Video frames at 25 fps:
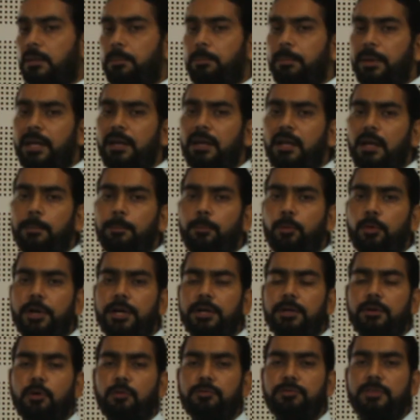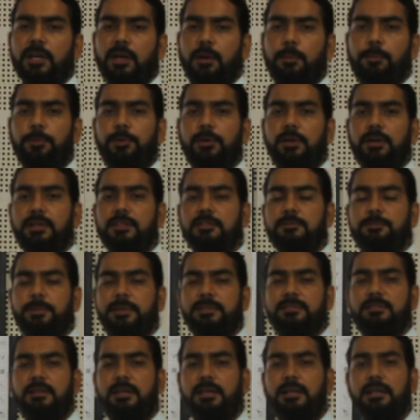main component of the computer is
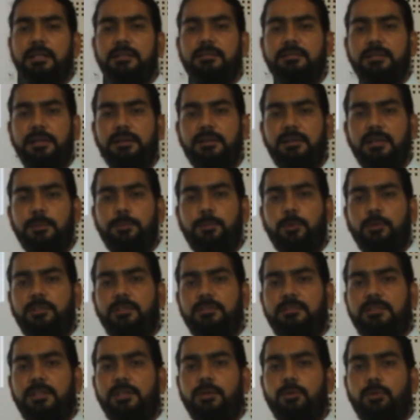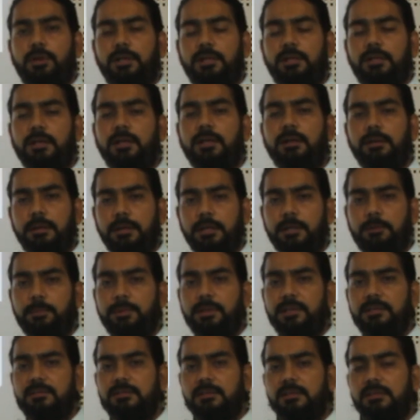basically center processing unit. It
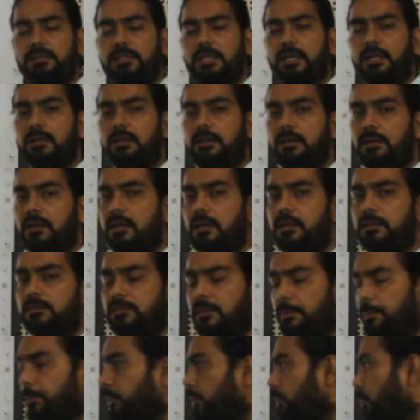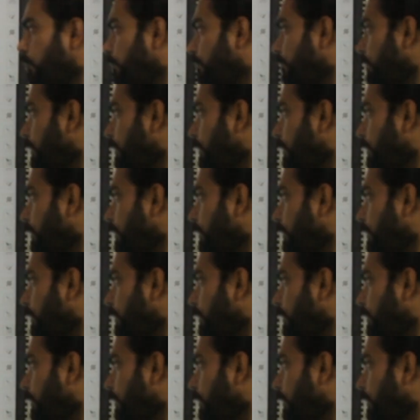means the CPU.